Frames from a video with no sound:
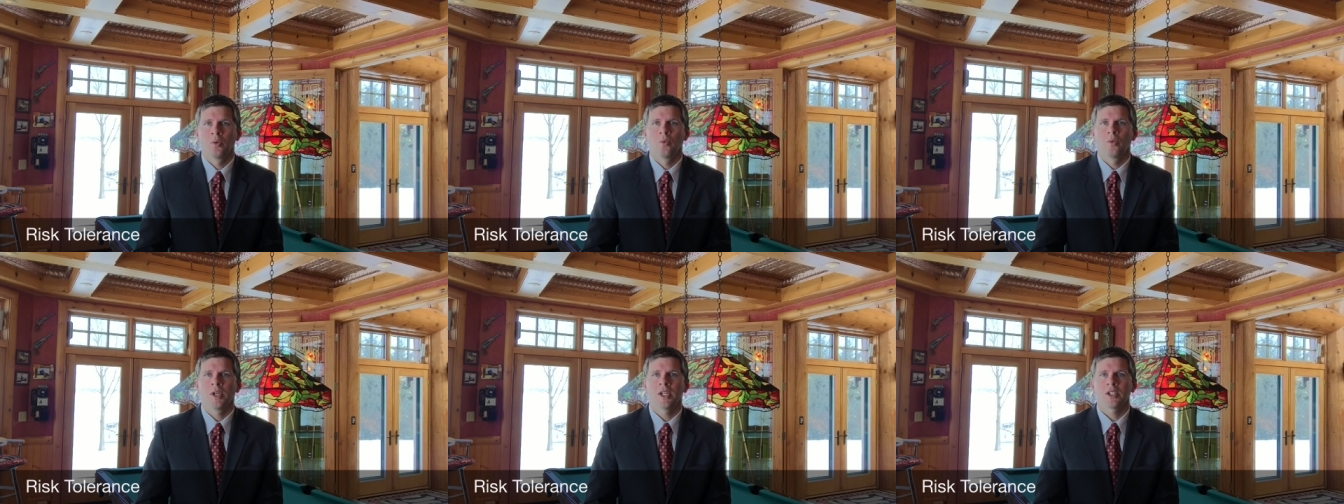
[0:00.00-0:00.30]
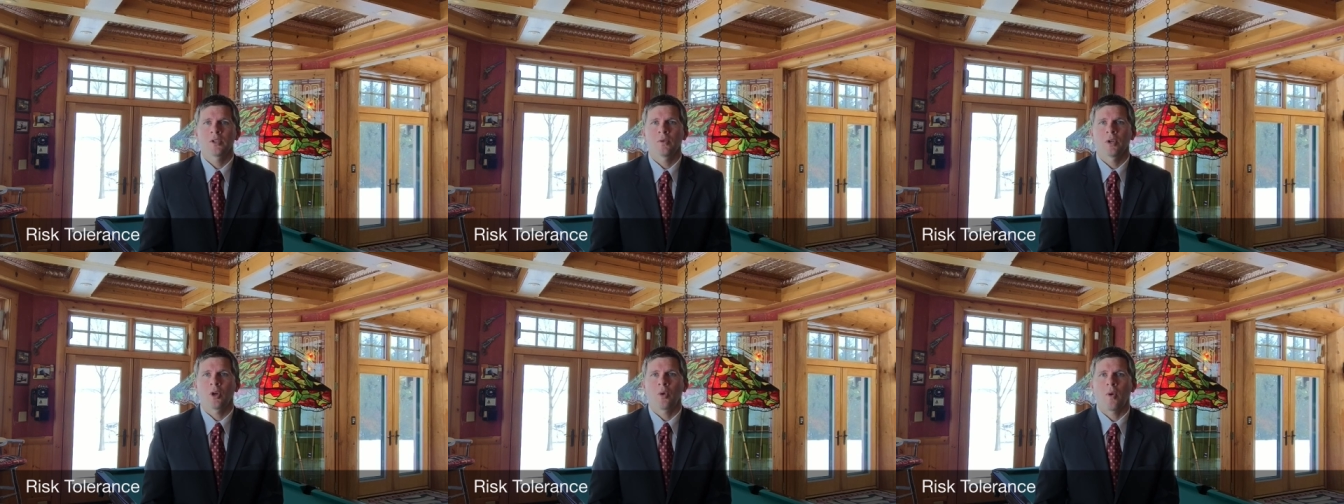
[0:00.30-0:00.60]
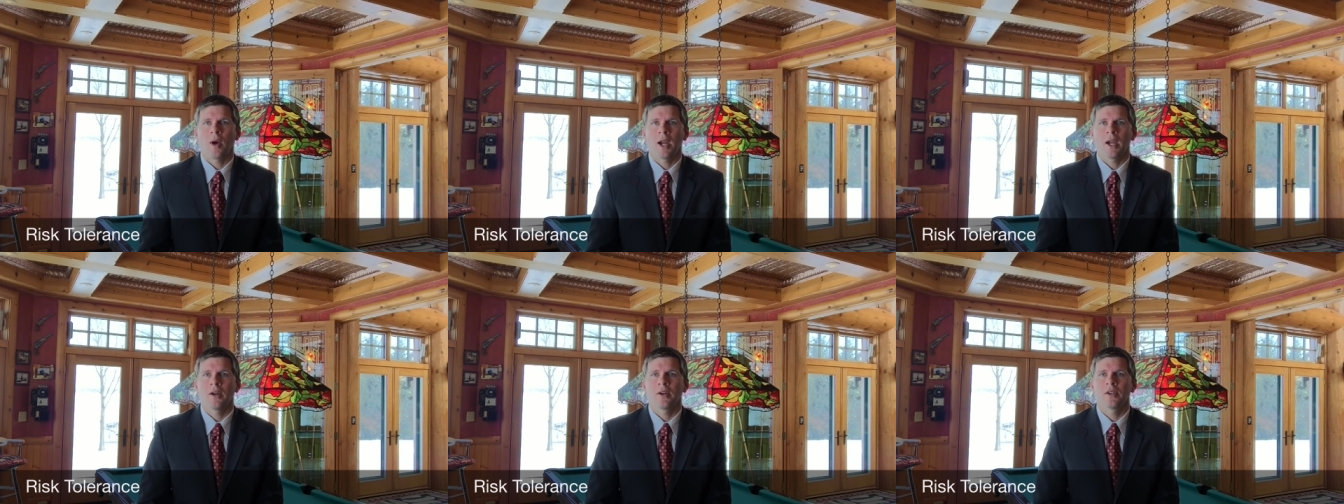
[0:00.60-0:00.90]
Risk
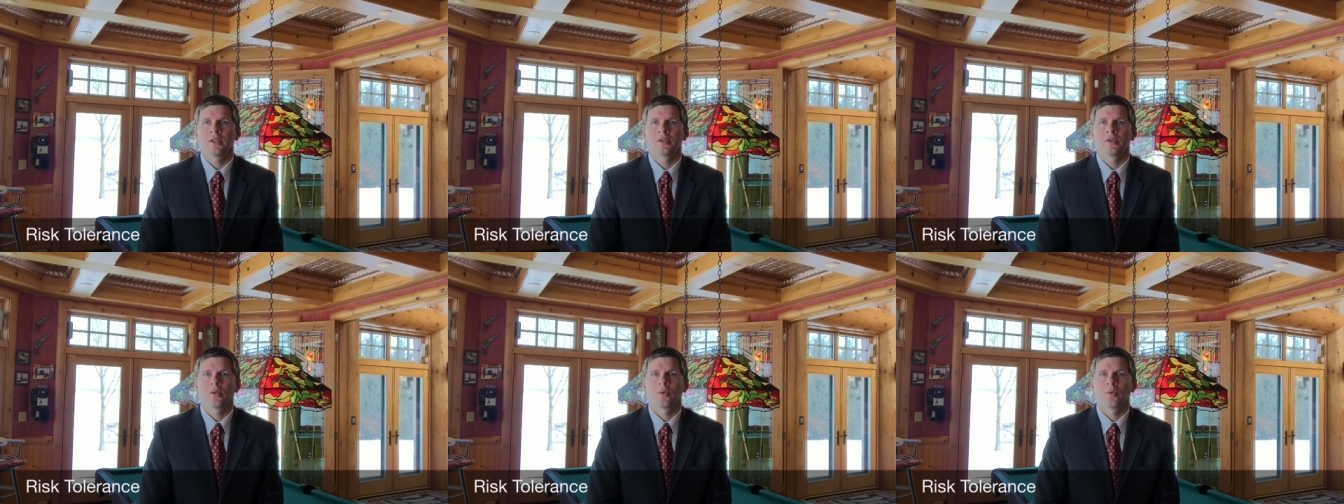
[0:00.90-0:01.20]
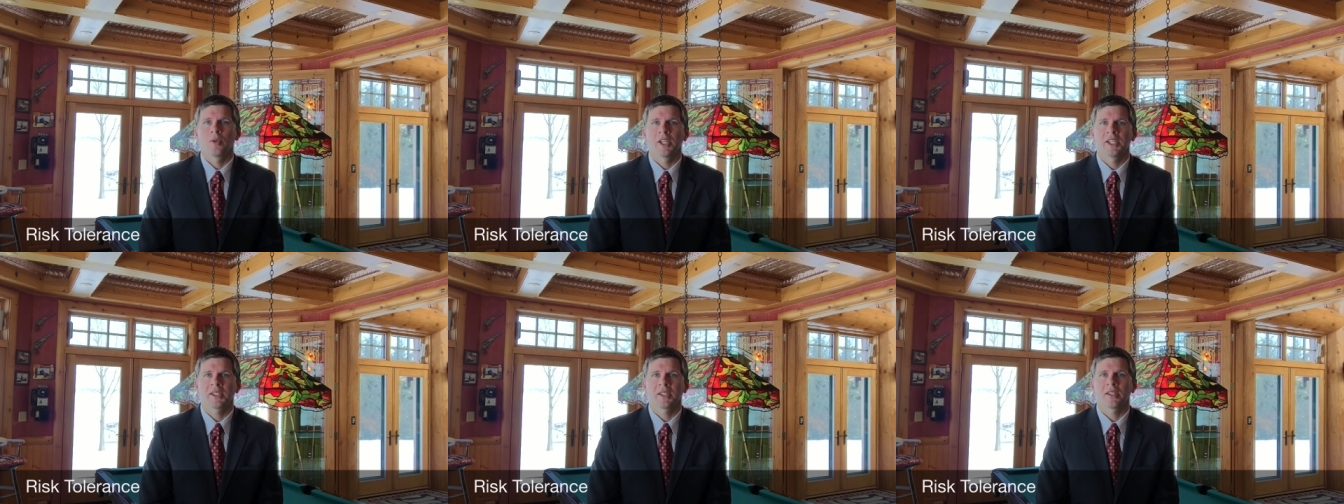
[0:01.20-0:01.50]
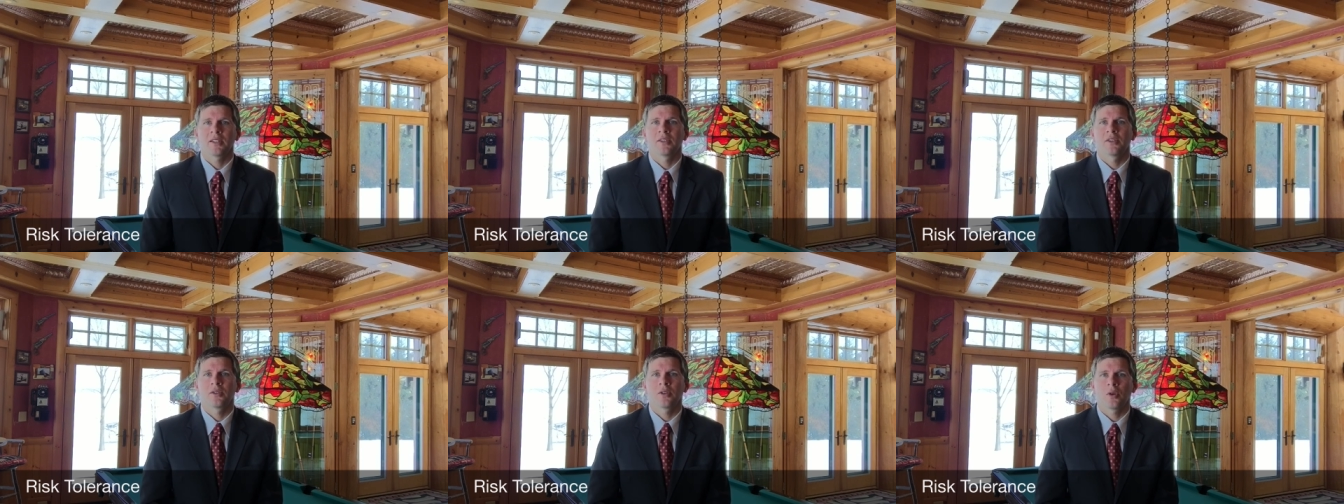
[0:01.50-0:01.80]
required is the
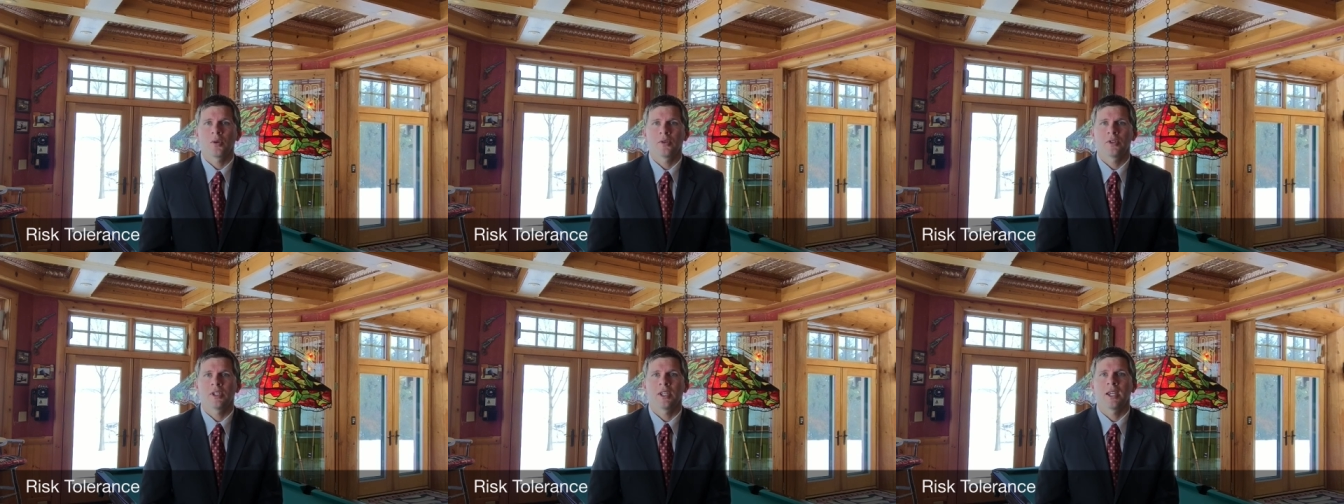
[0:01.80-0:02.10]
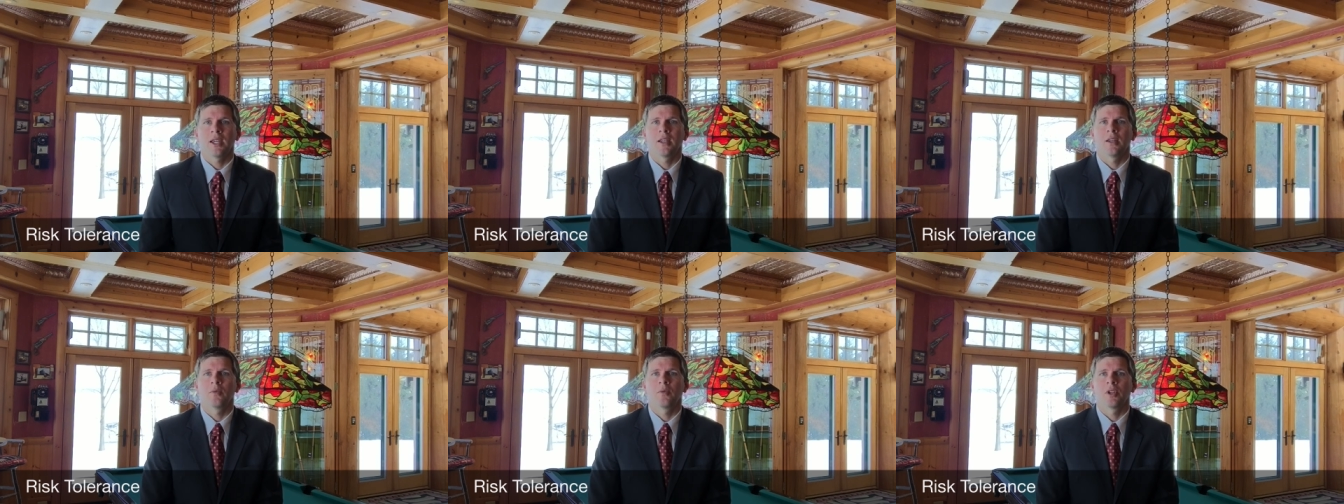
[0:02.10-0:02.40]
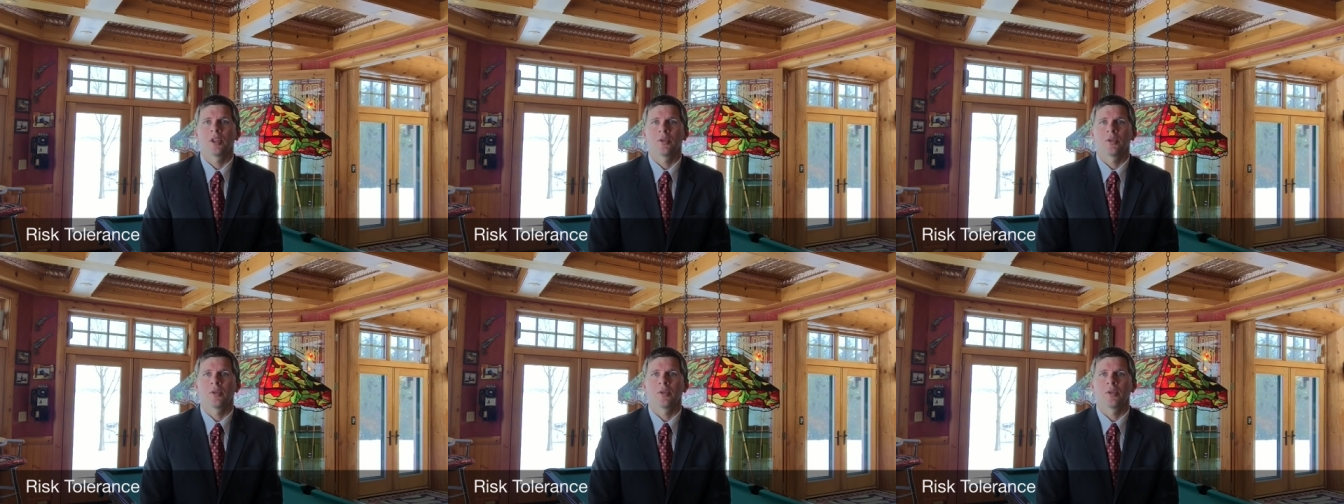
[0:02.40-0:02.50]
risk associated